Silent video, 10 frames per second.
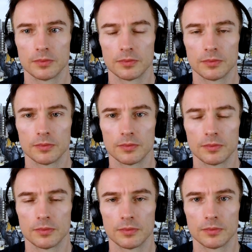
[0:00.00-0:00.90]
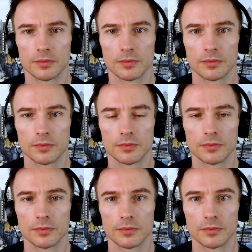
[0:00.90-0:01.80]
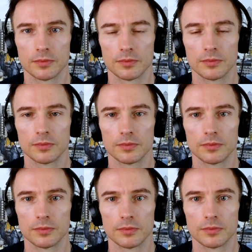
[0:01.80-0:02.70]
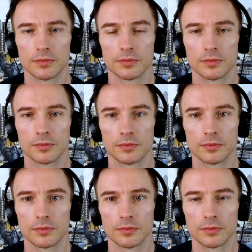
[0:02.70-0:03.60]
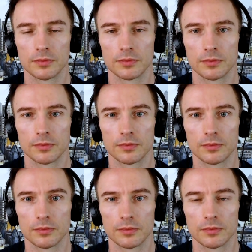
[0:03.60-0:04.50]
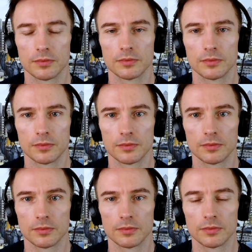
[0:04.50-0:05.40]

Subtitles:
The person shown says nothing.